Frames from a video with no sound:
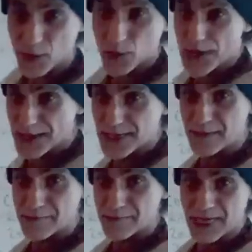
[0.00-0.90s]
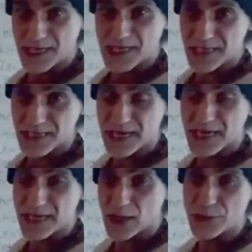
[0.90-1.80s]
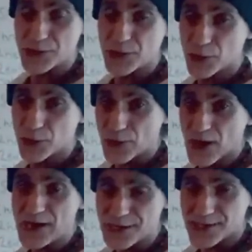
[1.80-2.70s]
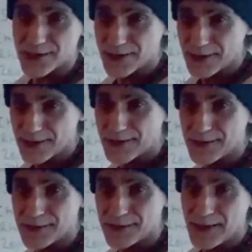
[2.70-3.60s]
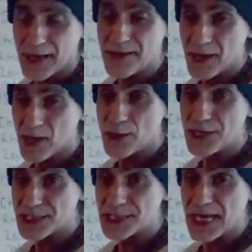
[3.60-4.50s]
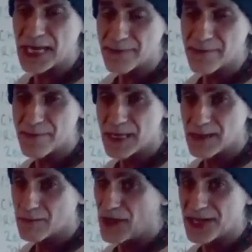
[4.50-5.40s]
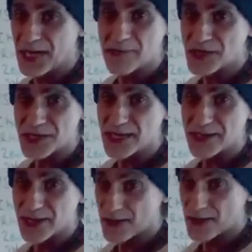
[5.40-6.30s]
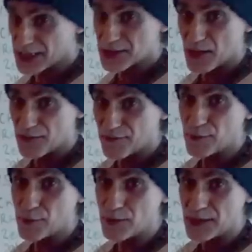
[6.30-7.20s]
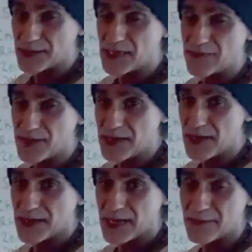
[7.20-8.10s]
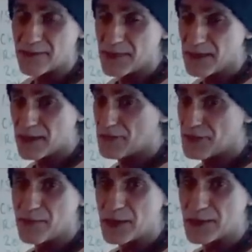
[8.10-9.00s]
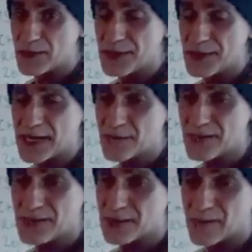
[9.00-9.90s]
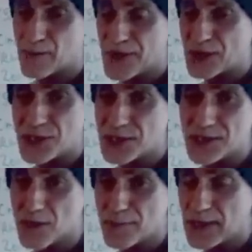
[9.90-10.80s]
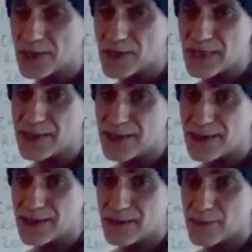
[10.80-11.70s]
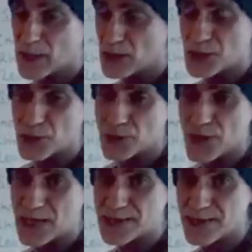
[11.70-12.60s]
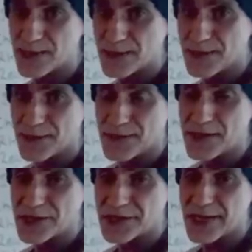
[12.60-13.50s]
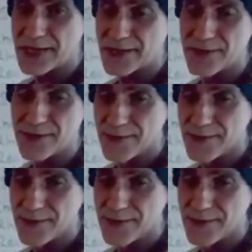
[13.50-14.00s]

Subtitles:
So the creditor must stay close to Christ and know his name. My name is Santo, that's my full and given name. I have no middle names, and Bonacci does not belong to me. It belongs to a trust, an estate,